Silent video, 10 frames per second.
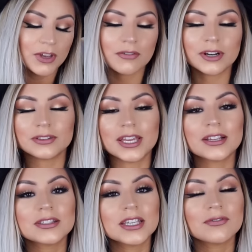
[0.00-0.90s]
Favorite
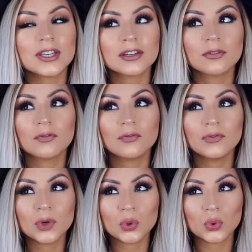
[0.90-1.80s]
Thanksgiving
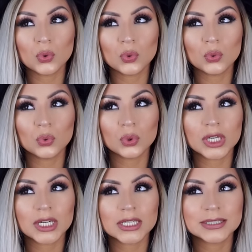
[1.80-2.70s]
food?
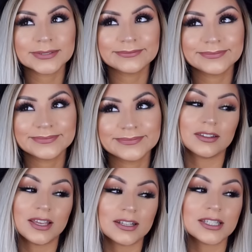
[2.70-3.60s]

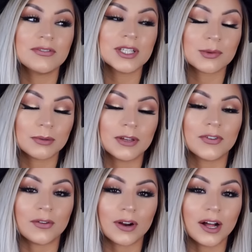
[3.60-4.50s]
Thanksgiving is one of my
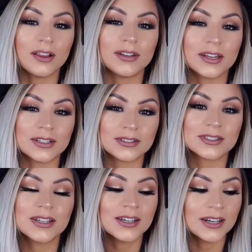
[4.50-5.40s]
favorite
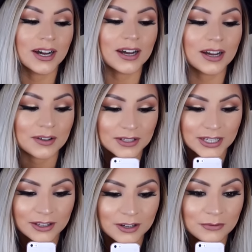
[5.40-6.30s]
holidays because
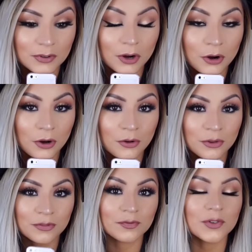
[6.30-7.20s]
um, I love
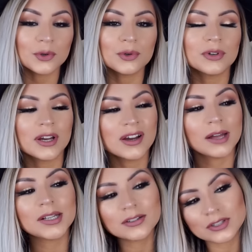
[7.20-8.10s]
all the food.
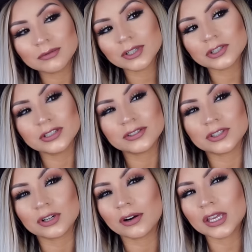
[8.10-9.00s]
Not so much into
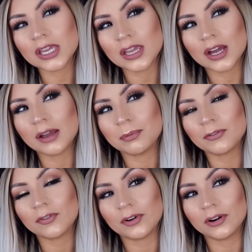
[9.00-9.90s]
turkey. I
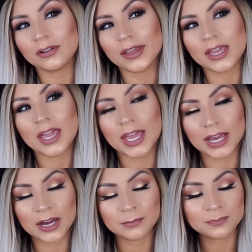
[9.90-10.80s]
prefer like
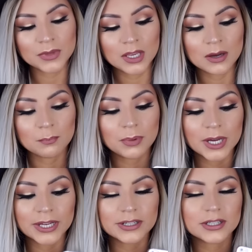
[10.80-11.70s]
ham,
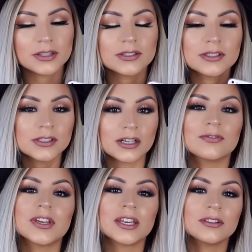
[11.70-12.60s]
but the
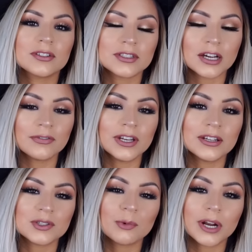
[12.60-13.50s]
stuffing. The
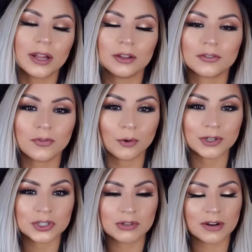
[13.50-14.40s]
stuffing is what I look
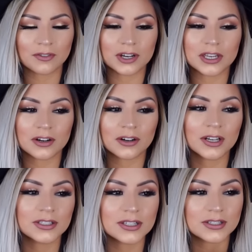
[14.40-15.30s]
forward to every year
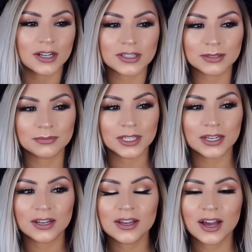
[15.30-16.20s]
because it's not
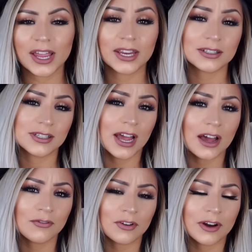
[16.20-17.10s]
something I get to
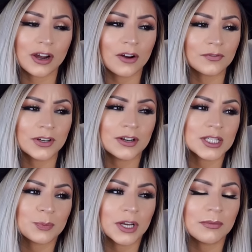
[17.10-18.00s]
have very often.
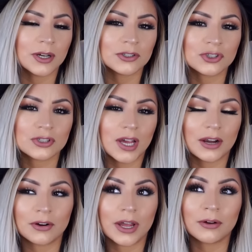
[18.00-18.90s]
It's pretty much,
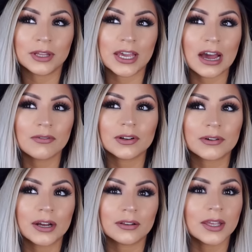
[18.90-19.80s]
I don't know, I only have it
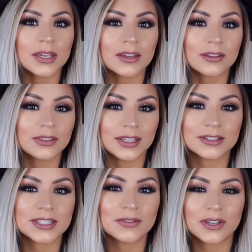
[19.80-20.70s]
around like
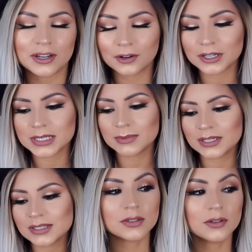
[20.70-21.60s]
Thanksgiving and
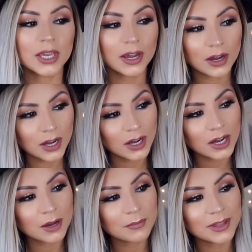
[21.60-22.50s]
Christmas. So yeah,
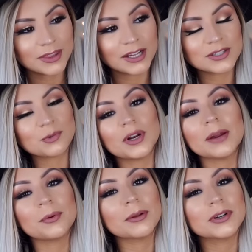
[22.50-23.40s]
um, that's what
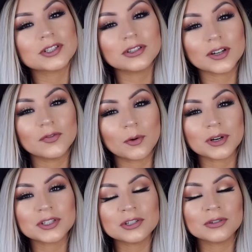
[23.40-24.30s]
I pretty much look
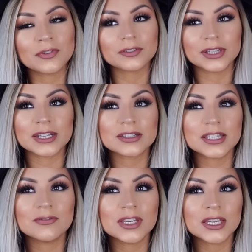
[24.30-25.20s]
forward to for
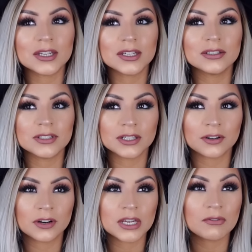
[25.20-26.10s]
Thanksgiving
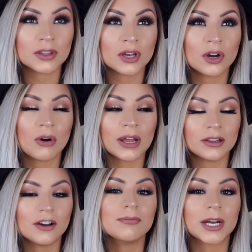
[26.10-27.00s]
dinner, even though I
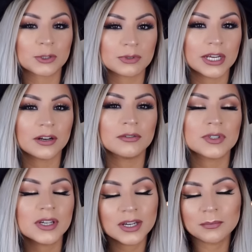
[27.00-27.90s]
love mashed
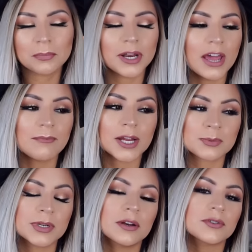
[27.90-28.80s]
potatoes. But I have
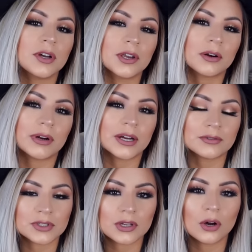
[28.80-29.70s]
mashed potatoes all year
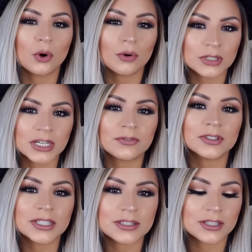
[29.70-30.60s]
round, so
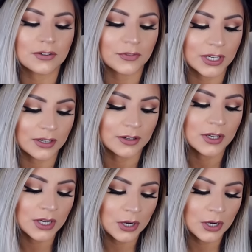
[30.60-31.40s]
definitely stuffing